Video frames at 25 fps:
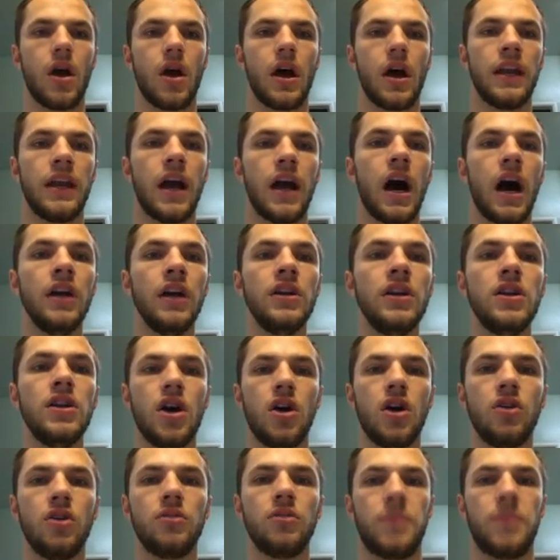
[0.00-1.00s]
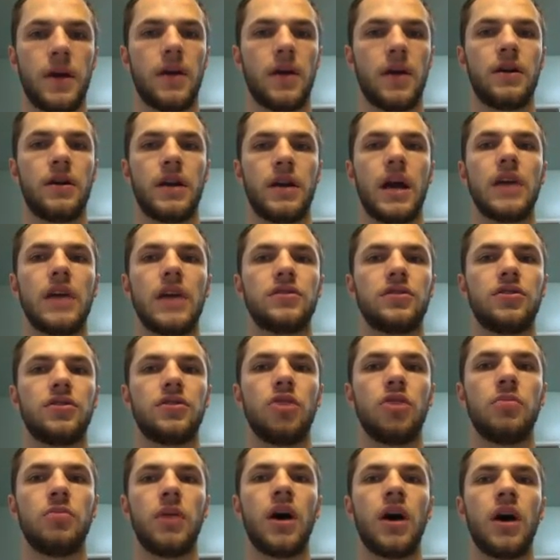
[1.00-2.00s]
An unknown parent
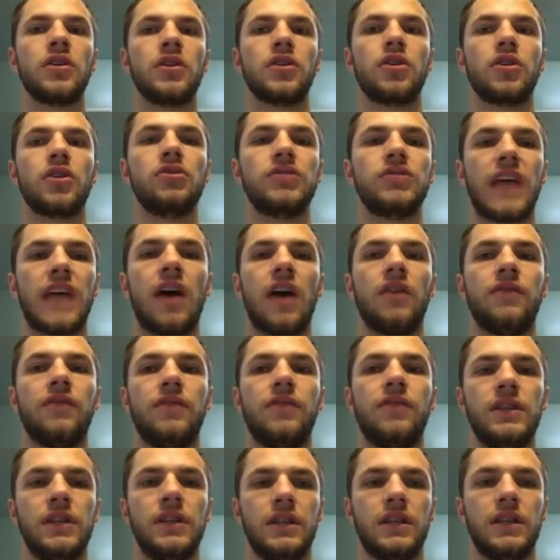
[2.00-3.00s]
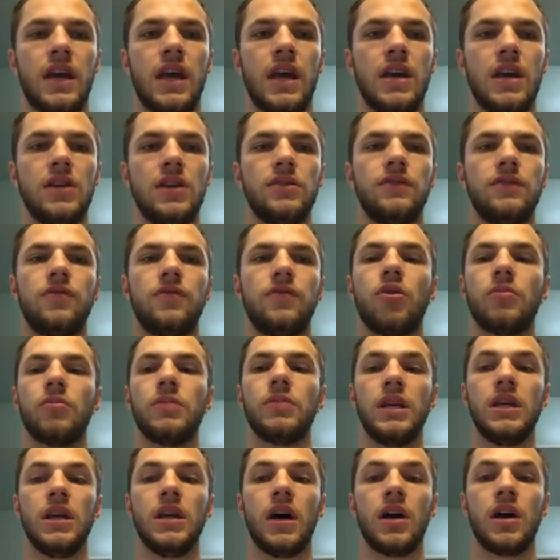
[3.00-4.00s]
isotope undergoes alpha decay to
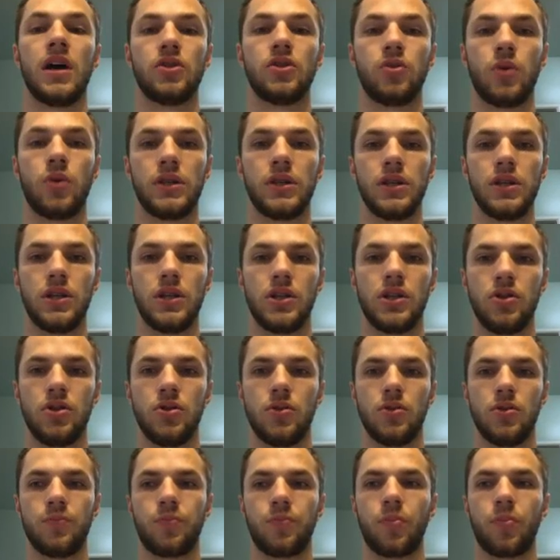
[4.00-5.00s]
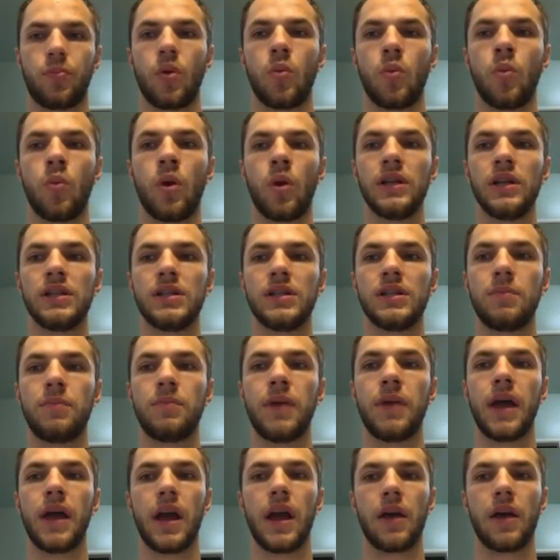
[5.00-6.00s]
form neon 22. What is the
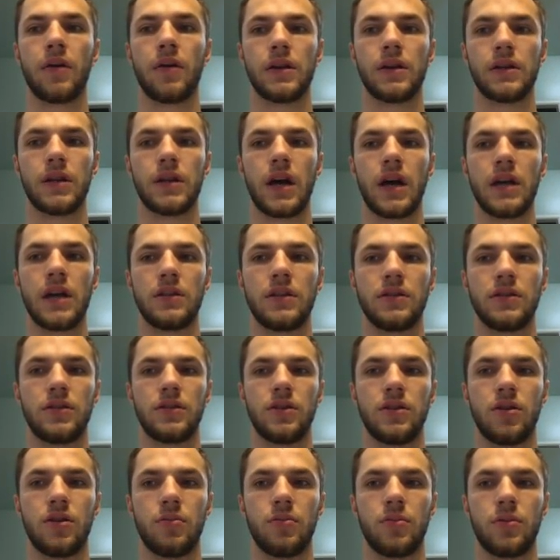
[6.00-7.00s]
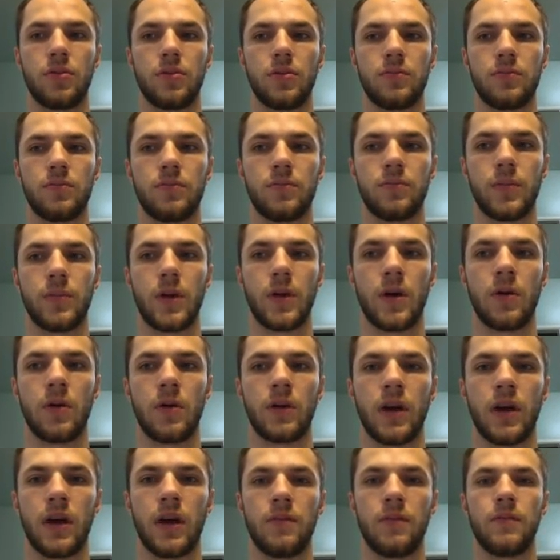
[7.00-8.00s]
parent isotope?
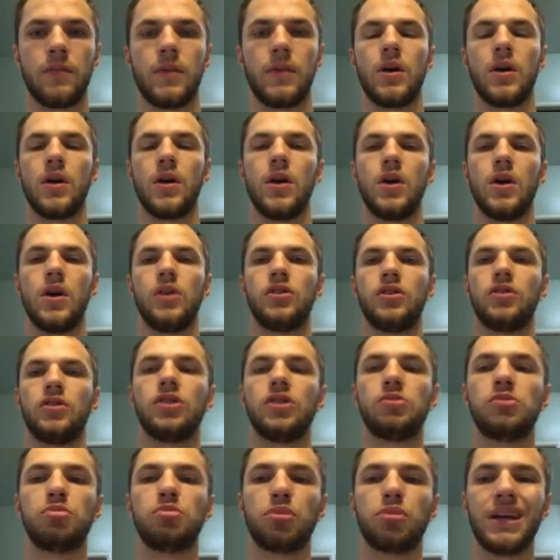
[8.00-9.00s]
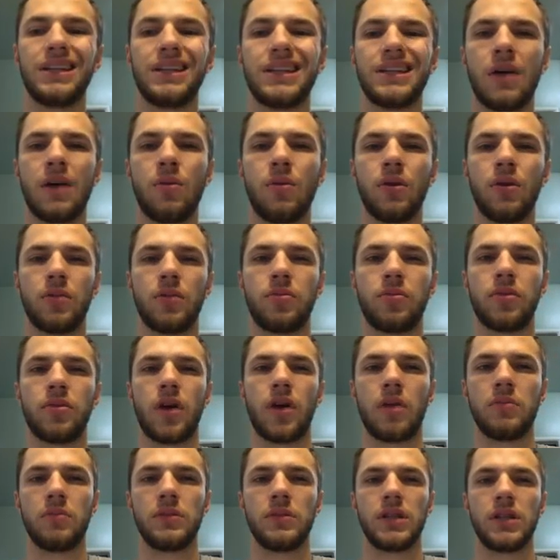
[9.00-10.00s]
Okay, so let's break down what the
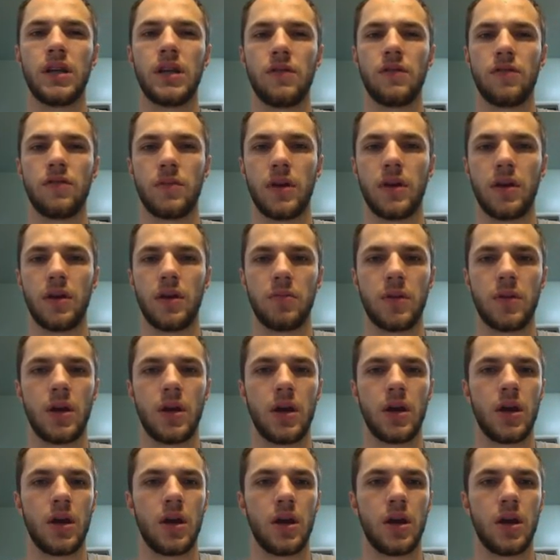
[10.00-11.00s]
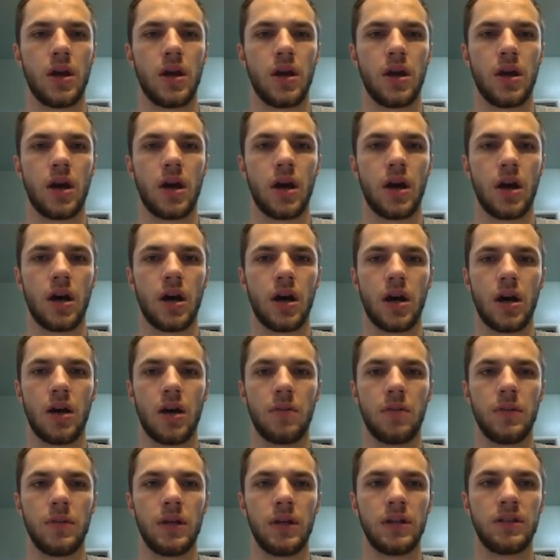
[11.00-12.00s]
problem is giving me.
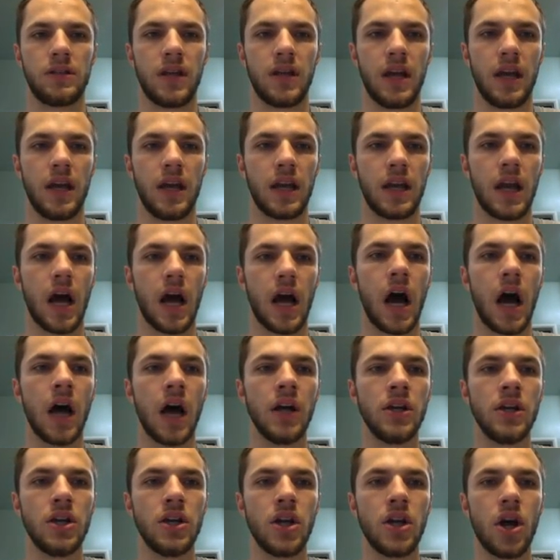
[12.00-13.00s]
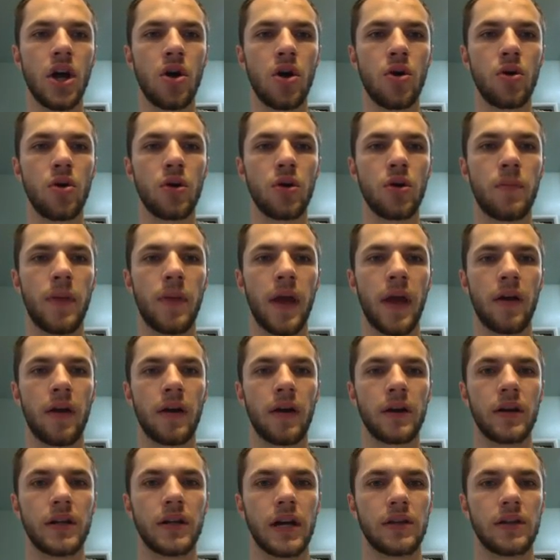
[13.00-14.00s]
It's saying an unknown
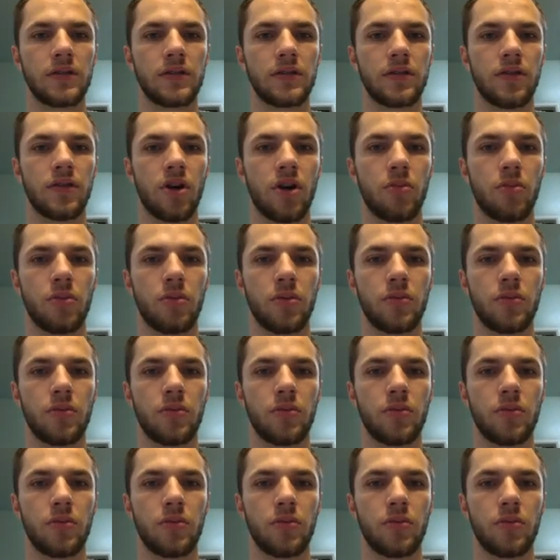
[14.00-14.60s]
parent isotope.